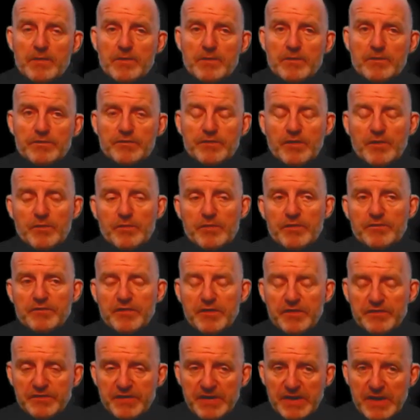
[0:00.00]
So the
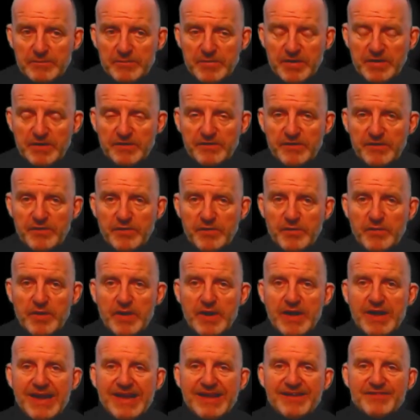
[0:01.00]
first thing I'm going to do
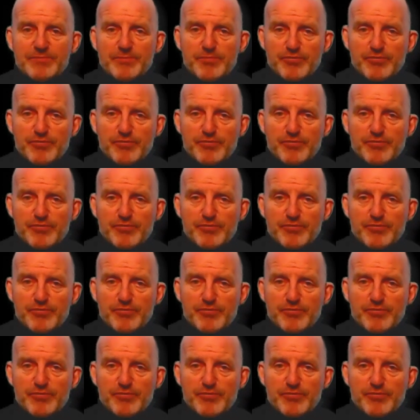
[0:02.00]
is